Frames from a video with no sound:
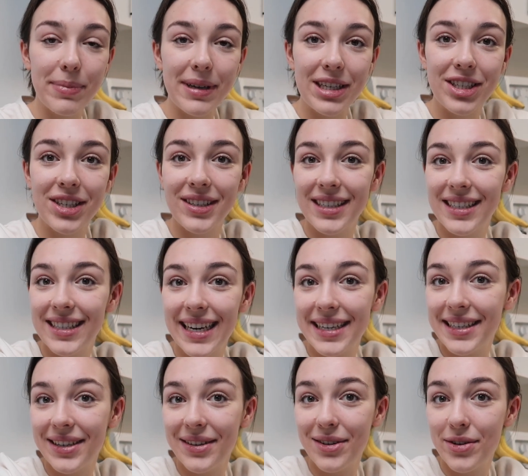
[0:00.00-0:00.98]
Be sure to stay
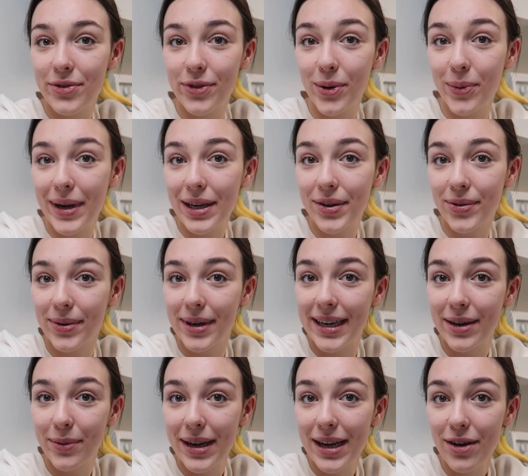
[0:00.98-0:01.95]
tuned for week
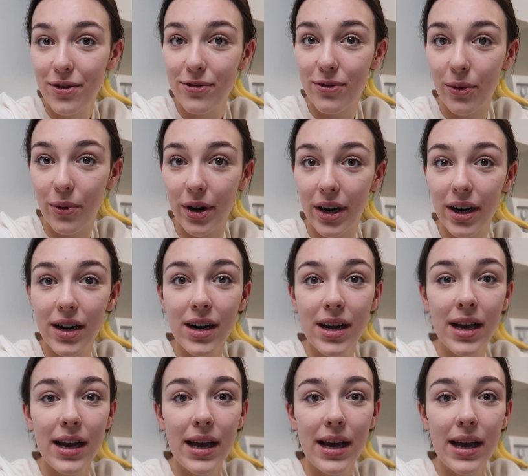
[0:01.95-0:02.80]
3 and week 4.